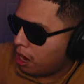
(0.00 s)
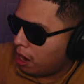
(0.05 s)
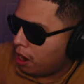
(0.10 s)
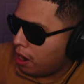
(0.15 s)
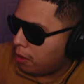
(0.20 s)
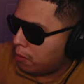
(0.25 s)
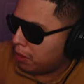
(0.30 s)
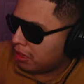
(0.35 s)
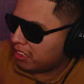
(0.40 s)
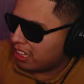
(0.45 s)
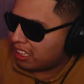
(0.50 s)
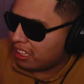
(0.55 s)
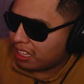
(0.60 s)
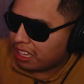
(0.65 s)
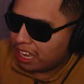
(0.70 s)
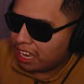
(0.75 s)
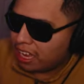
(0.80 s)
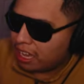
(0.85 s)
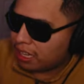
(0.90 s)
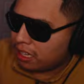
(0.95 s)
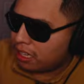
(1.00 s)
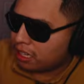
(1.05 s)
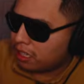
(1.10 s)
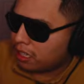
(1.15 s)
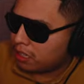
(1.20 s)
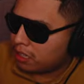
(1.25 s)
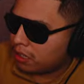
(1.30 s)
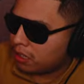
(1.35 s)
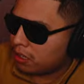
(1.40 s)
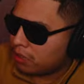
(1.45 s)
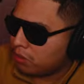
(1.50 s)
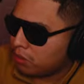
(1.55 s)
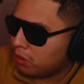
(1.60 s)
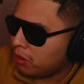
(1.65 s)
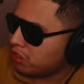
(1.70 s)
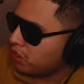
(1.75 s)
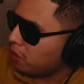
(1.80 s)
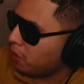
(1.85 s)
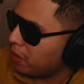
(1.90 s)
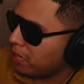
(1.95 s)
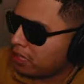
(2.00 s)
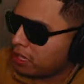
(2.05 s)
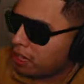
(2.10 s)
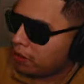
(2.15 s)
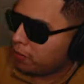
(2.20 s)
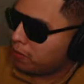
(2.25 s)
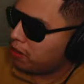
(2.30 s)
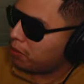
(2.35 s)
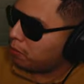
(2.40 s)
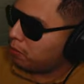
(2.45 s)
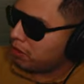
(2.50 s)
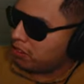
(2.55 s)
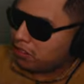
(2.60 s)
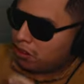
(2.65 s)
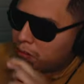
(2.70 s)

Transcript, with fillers: Alright, I'm gonna take the cam. Please don't be a live round. Please don't